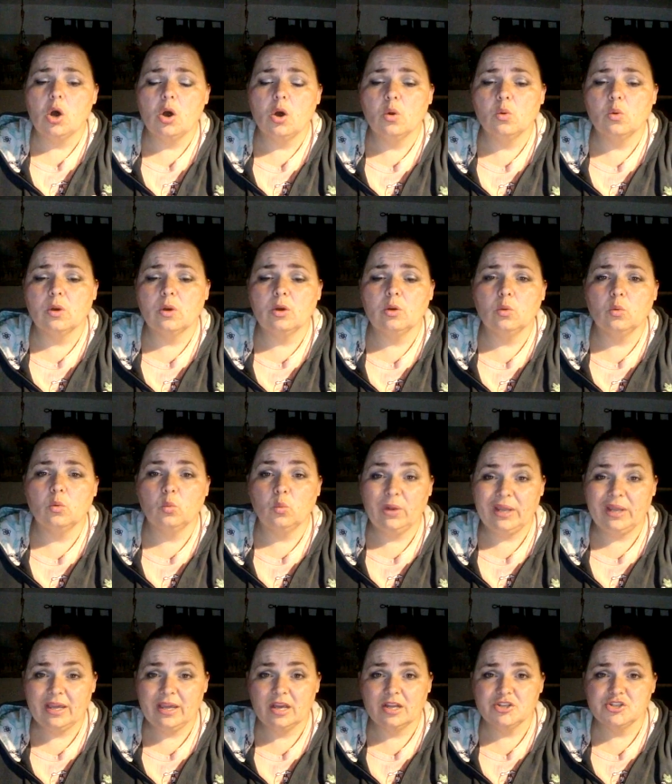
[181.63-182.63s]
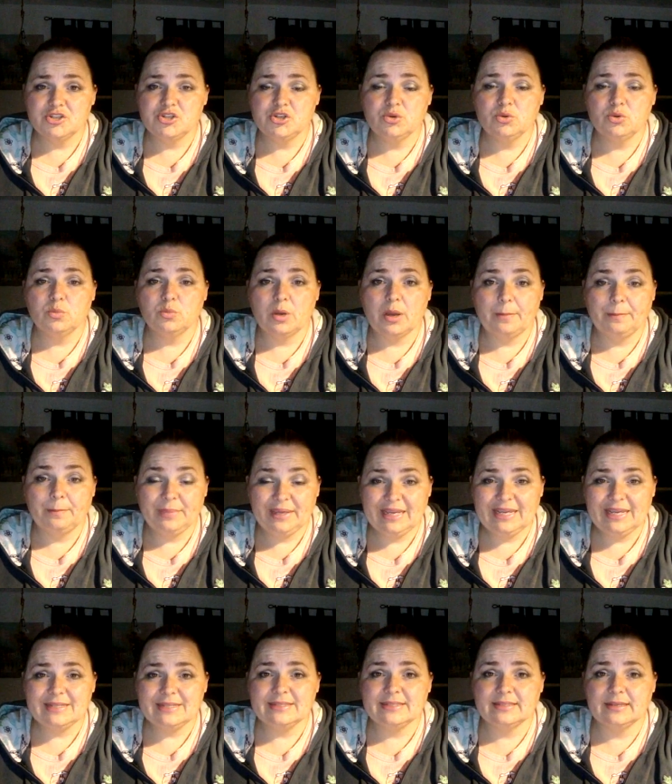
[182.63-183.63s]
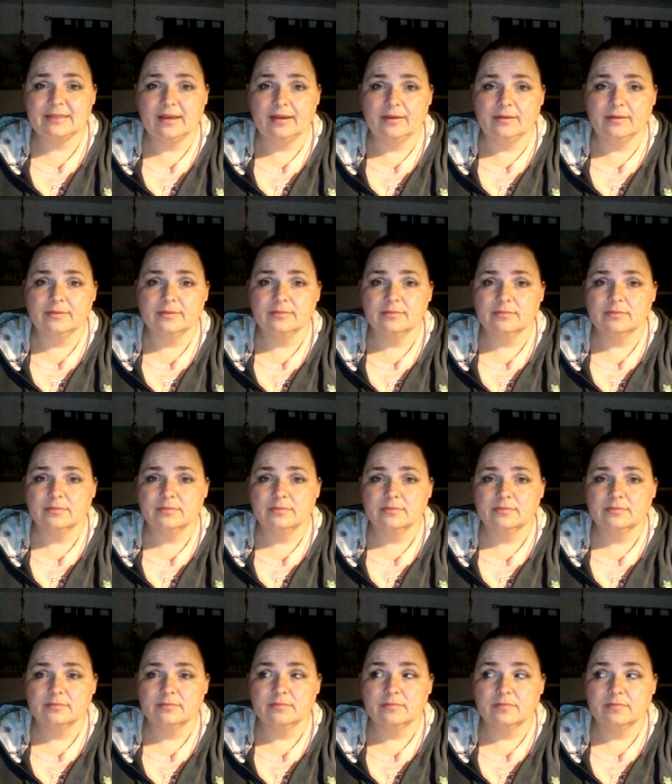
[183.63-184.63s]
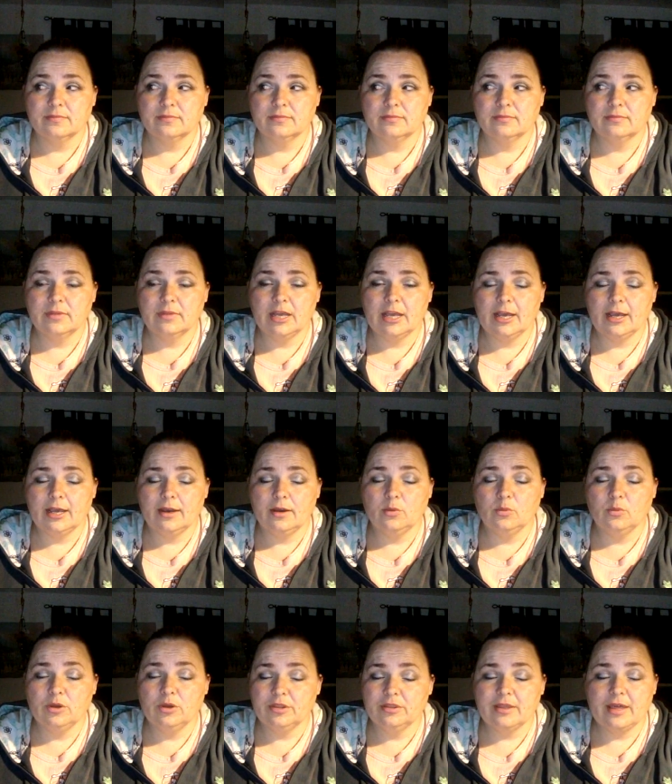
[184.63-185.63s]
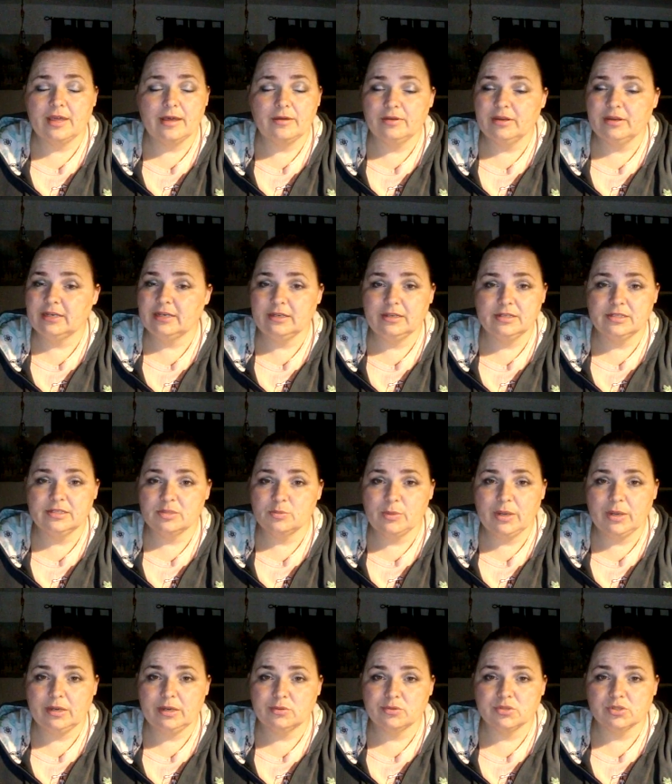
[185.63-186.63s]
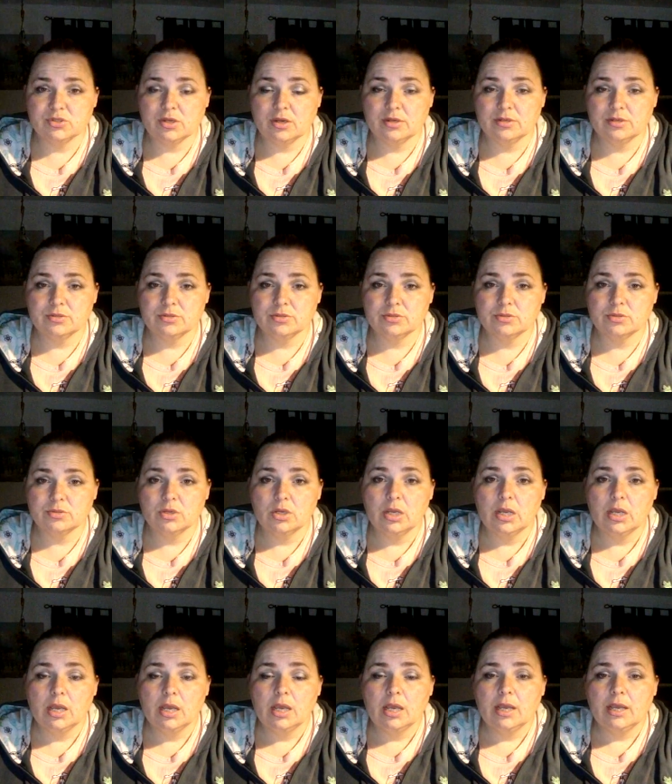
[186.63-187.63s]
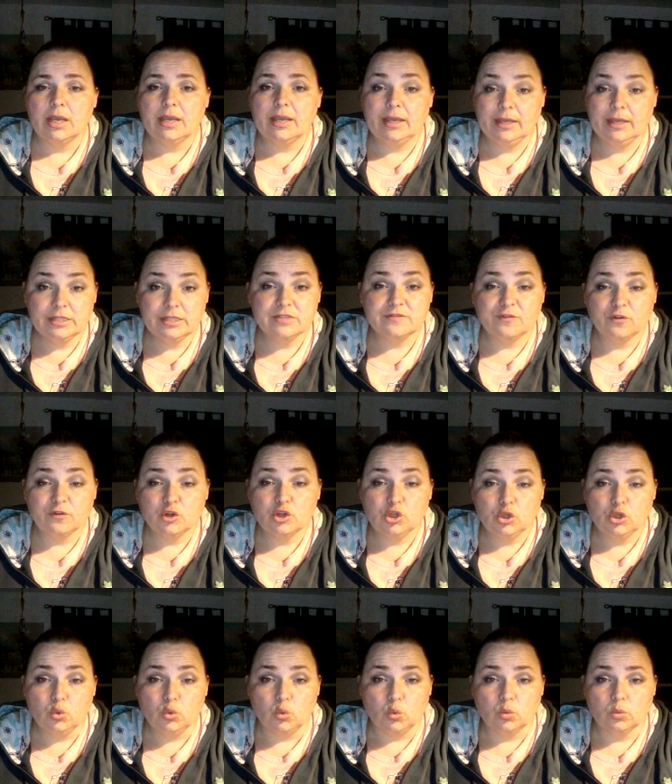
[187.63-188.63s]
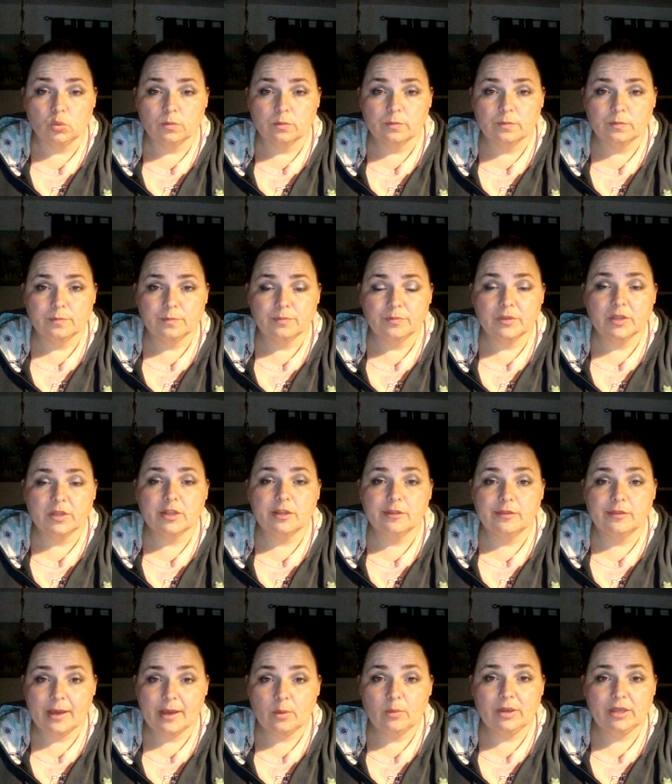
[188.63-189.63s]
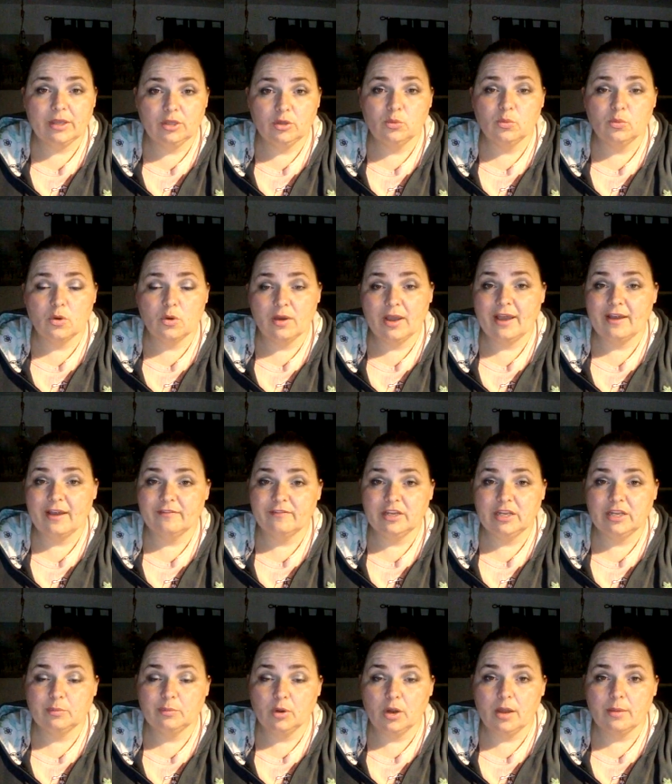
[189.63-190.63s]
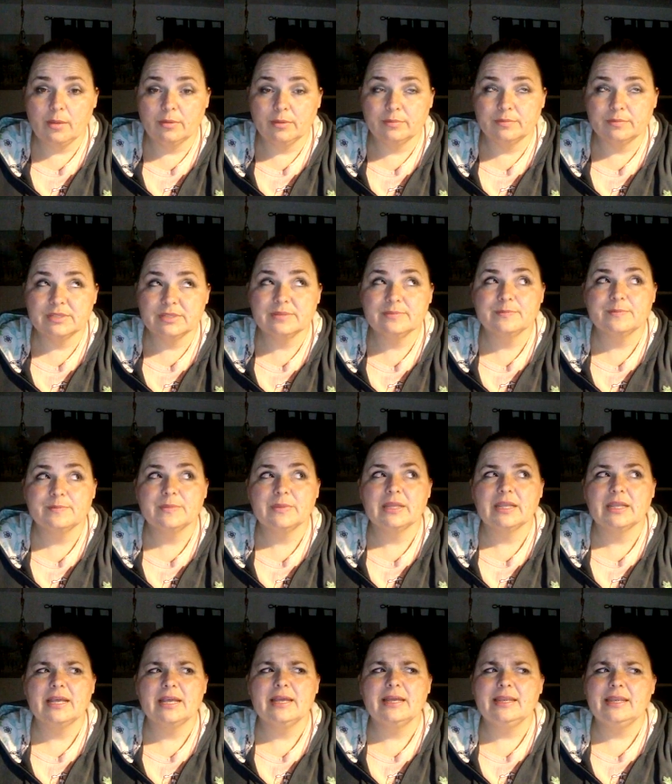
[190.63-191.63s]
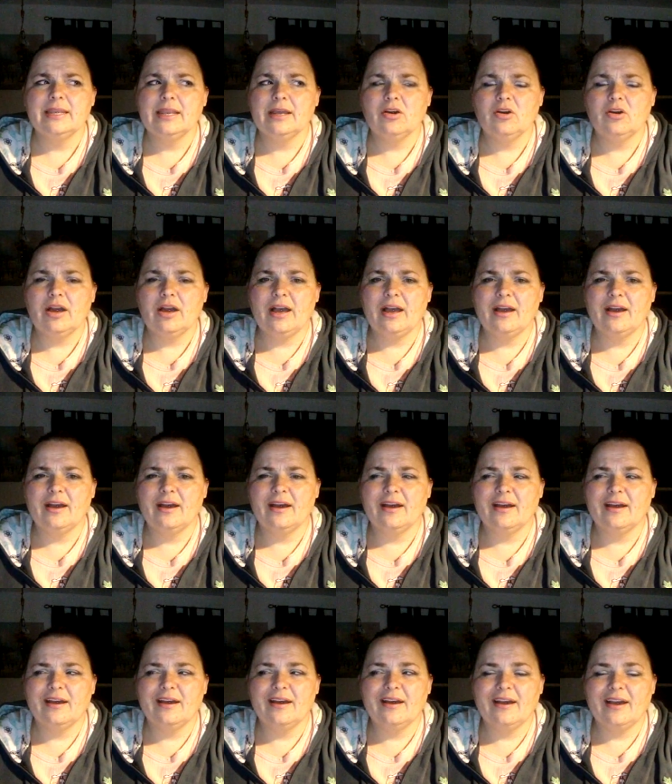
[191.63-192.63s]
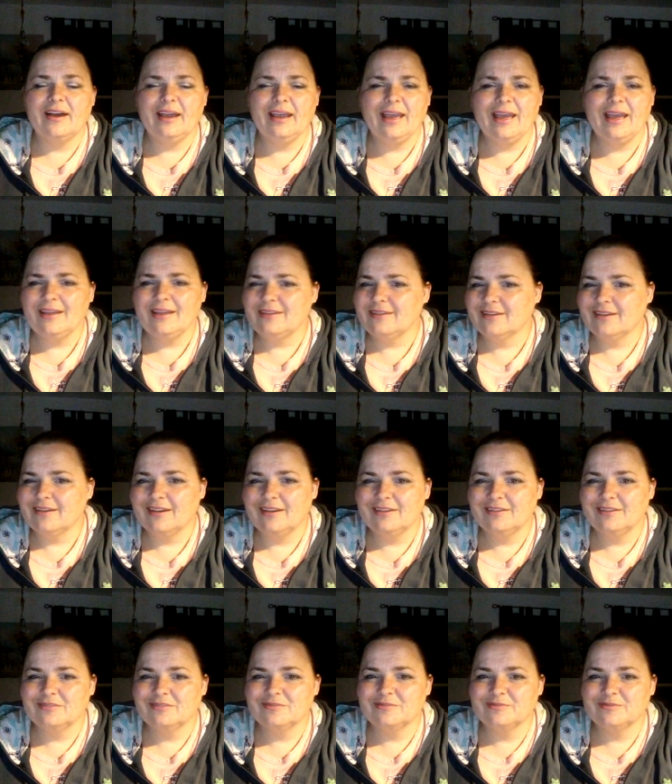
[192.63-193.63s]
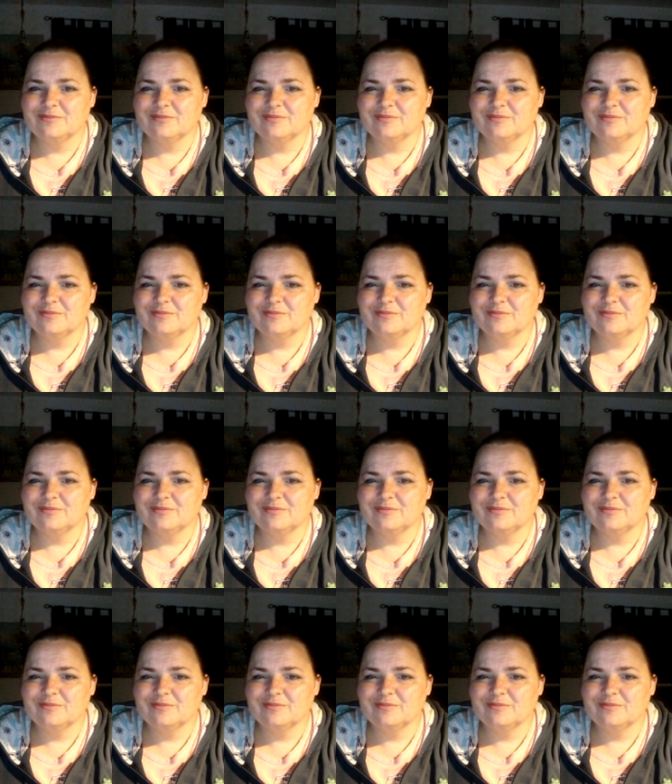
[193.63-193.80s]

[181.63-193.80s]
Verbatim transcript: oh, well, we got you a pizza without any tomato sauce. It's for you. That way you won't have any problems. Now, I had to kind of